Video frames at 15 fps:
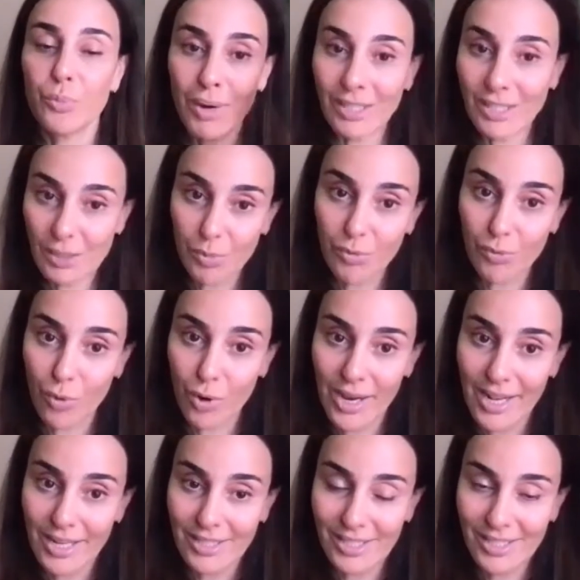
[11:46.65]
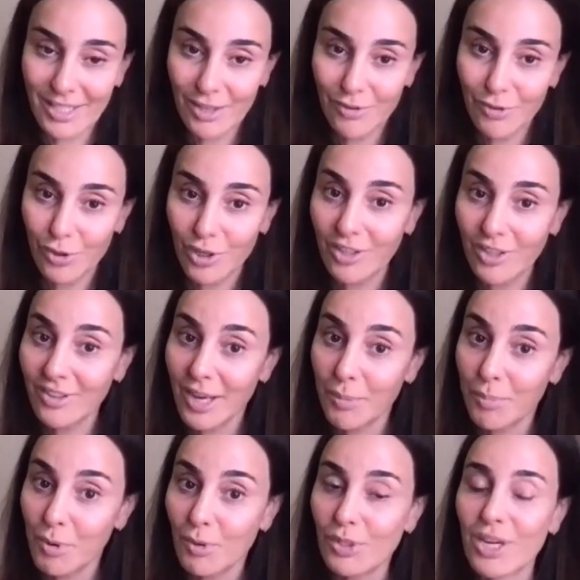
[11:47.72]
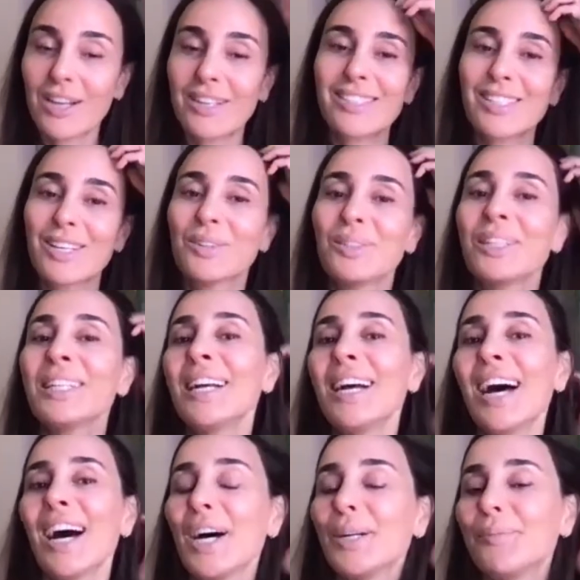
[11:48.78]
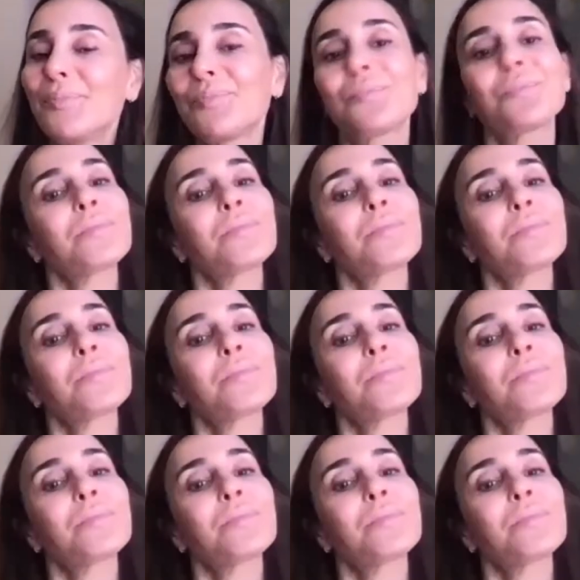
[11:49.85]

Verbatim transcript: months beforehand to see if you're going to like Botox. So. Um,